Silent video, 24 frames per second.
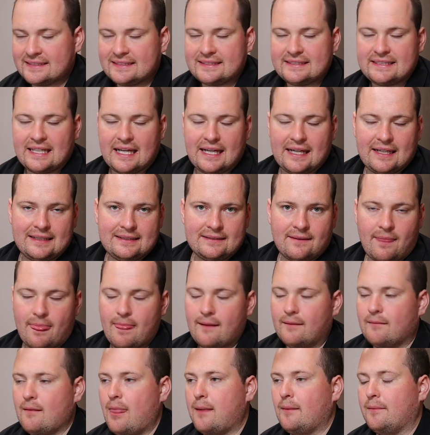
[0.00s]
and
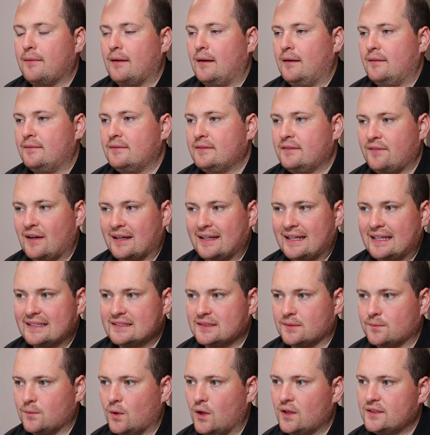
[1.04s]
if I can
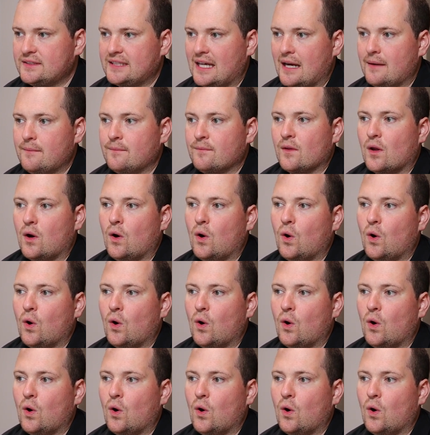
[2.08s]
get some words out,